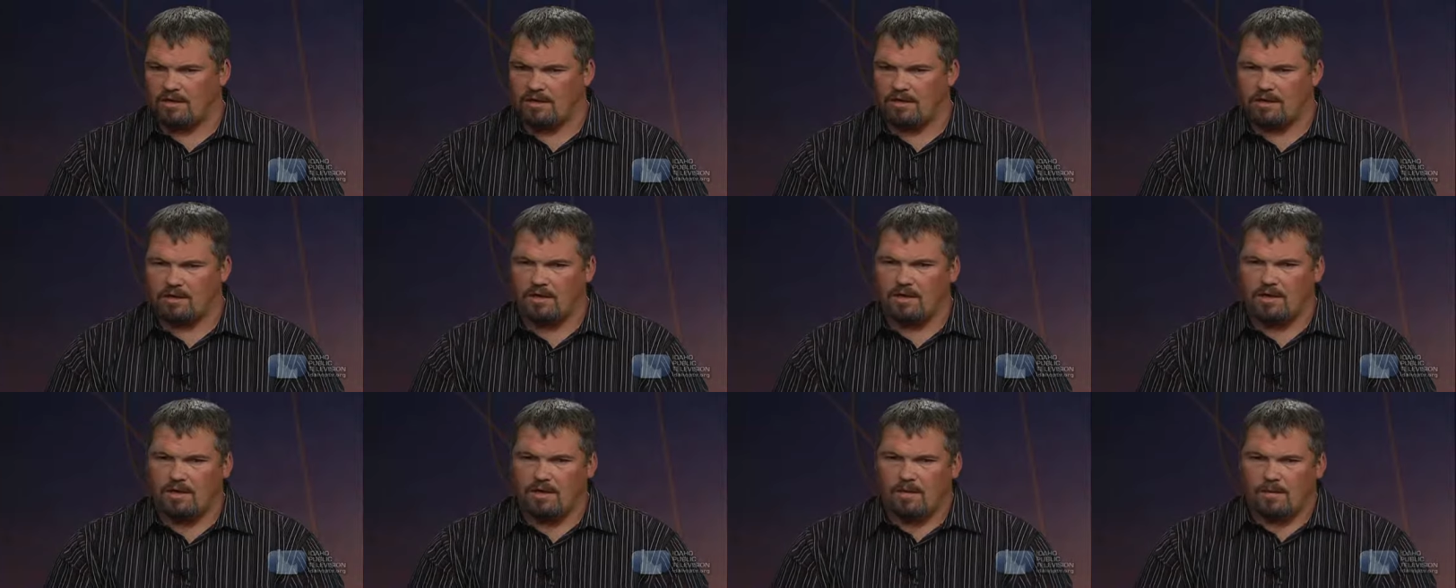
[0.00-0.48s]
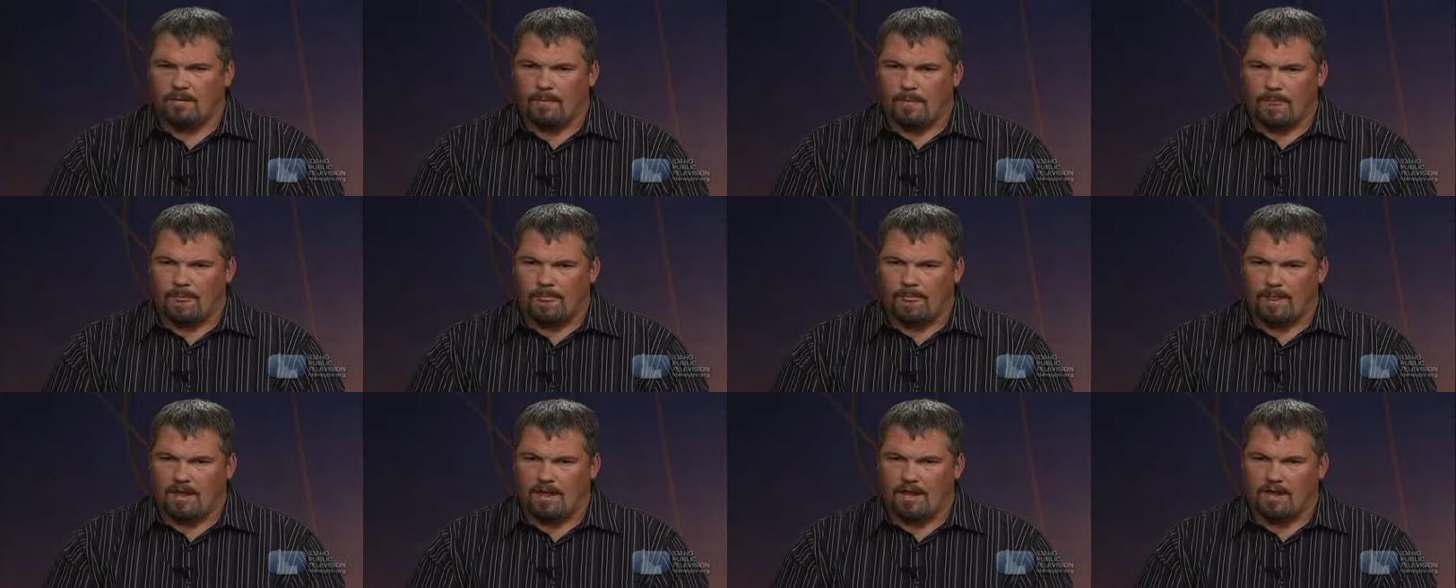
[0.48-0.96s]
And
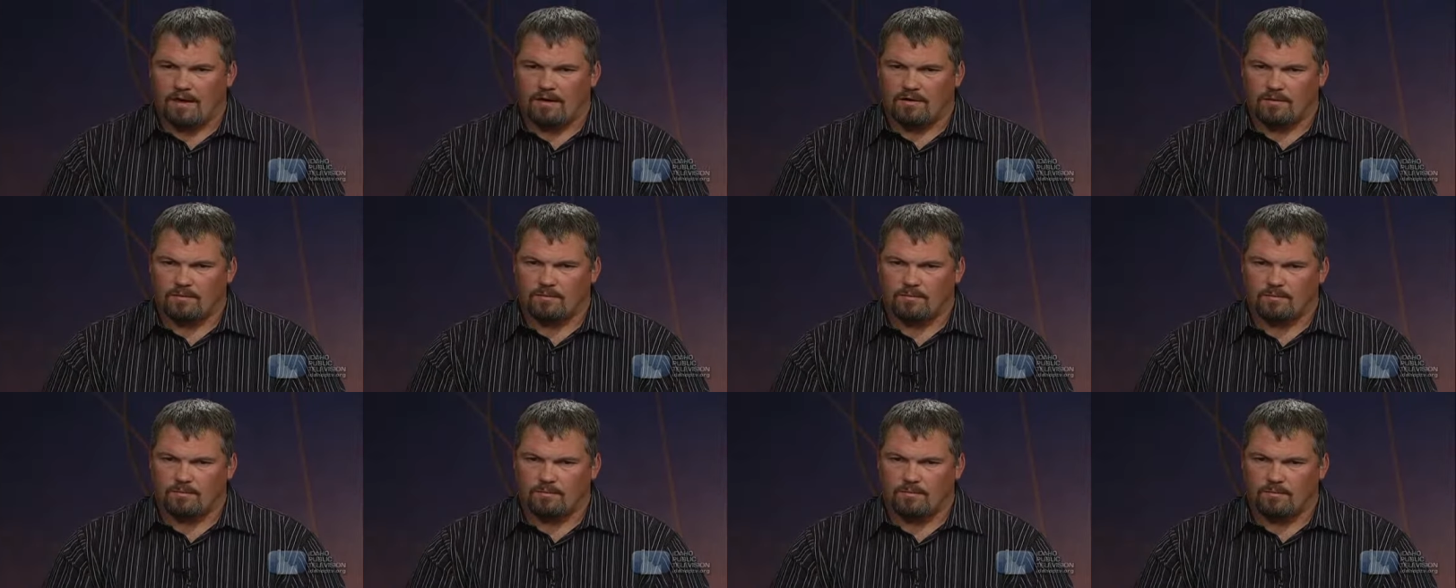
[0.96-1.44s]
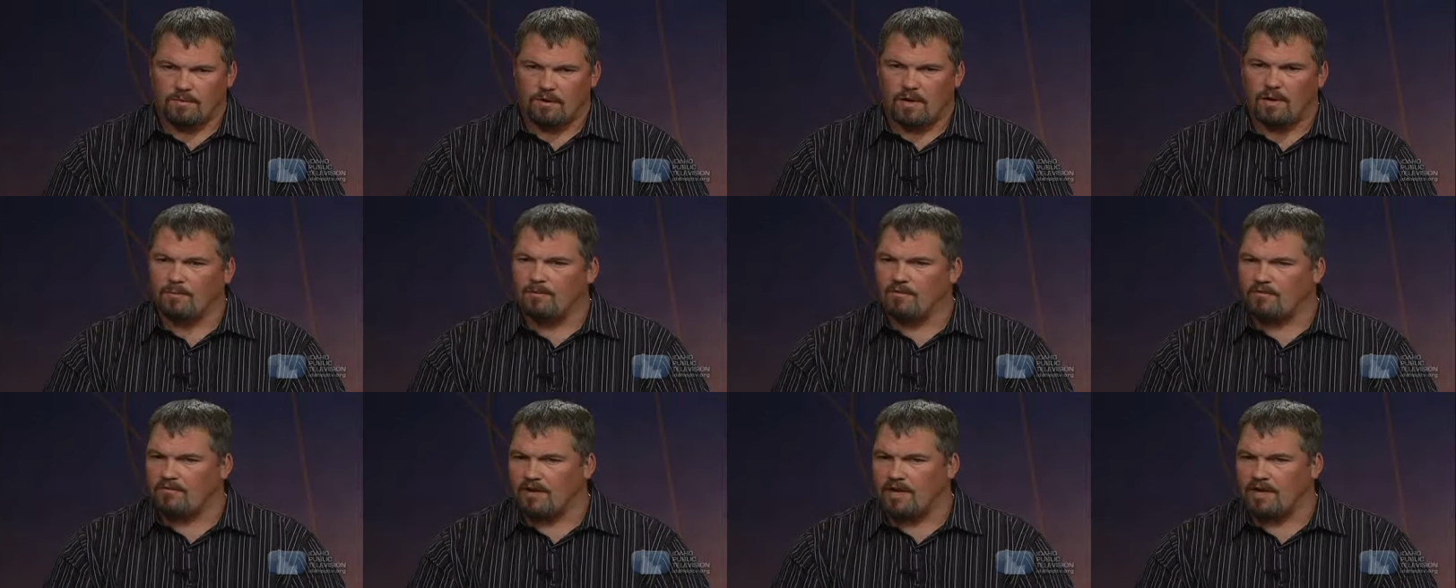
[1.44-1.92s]
then
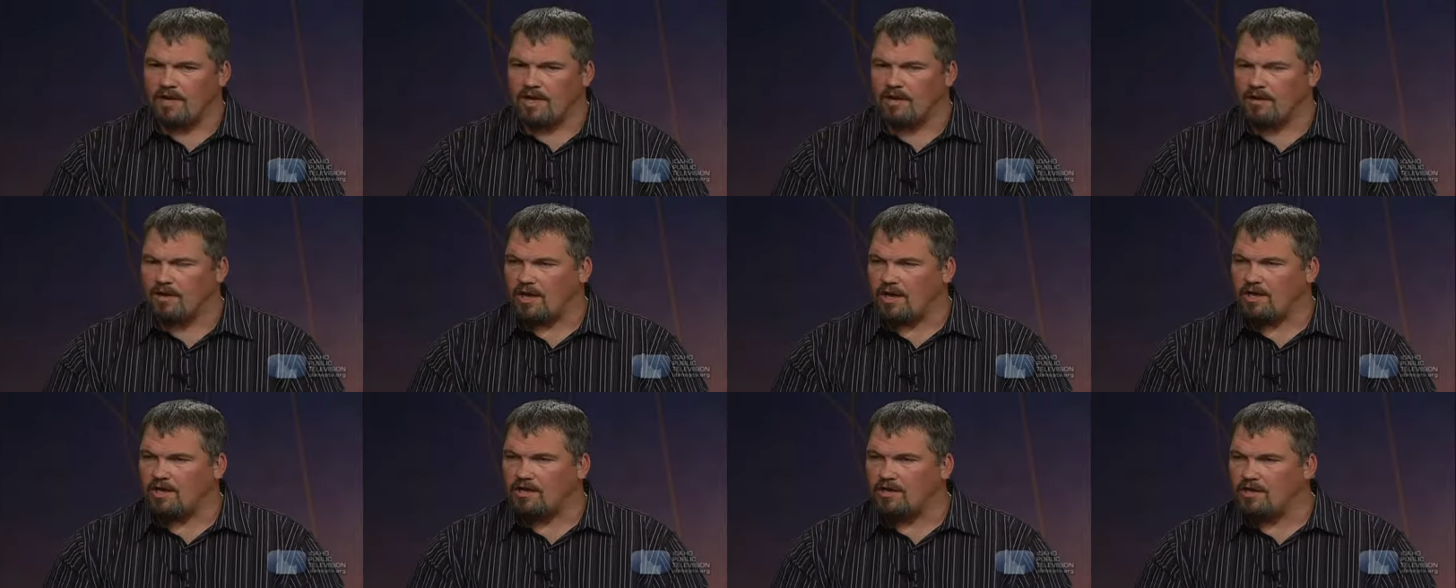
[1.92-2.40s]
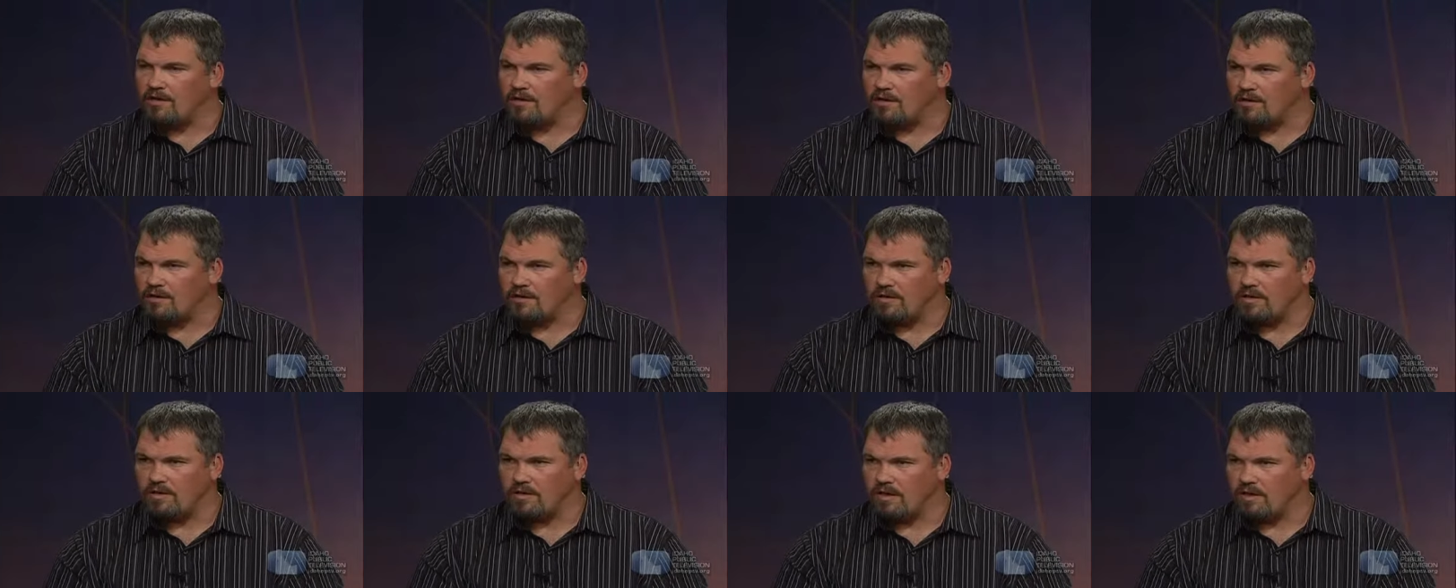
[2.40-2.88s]
come to find out I couldn't.